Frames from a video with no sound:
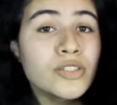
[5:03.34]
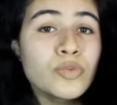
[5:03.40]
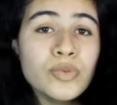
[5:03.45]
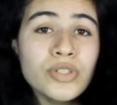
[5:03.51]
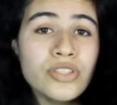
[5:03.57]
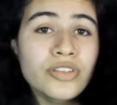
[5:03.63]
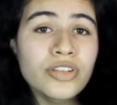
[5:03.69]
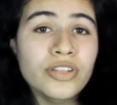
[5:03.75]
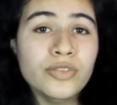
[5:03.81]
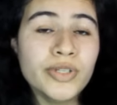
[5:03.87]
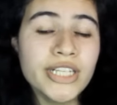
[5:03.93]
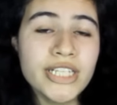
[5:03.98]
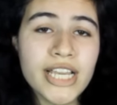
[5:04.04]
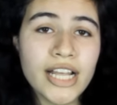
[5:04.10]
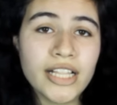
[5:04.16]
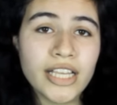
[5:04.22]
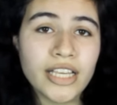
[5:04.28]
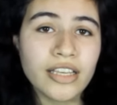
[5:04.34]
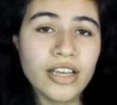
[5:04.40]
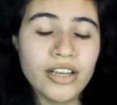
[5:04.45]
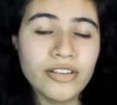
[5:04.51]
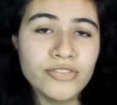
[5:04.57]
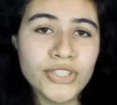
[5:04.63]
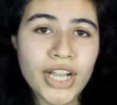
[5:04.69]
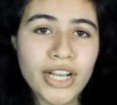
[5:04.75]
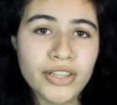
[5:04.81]
This was a good retelling
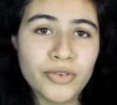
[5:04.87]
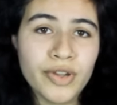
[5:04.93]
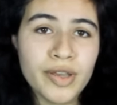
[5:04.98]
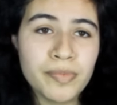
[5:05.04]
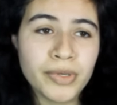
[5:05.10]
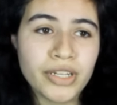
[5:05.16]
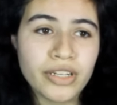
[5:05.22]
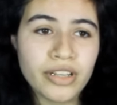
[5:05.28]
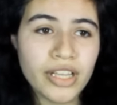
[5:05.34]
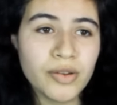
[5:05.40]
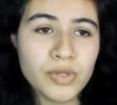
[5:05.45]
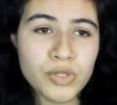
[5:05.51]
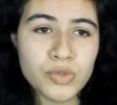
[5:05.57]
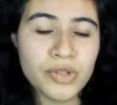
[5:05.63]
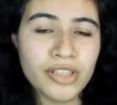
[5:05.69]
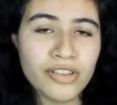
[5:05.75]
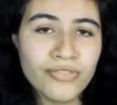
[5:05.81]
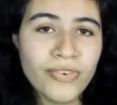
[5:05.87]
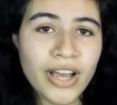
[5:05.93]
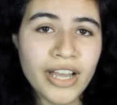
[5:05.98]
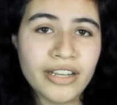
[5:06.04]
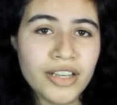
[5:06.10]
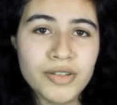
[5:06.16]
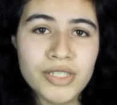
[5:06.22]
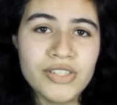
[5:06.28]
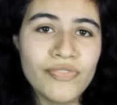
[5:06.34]
of Jack the Ripper. It was really
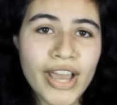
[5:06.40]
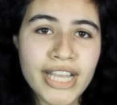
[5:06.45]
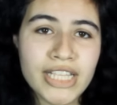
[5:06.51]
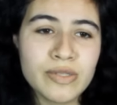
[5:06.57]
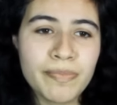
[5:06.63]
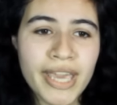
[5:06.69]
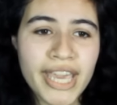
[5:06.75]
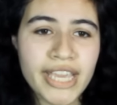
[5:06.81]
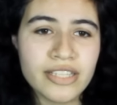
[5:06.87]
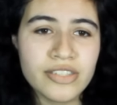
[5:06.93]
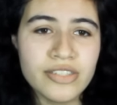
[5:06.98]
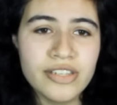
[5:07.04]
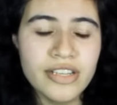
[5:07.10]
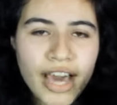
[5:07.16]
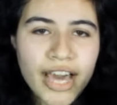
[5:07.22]
fun. It was fast-paced.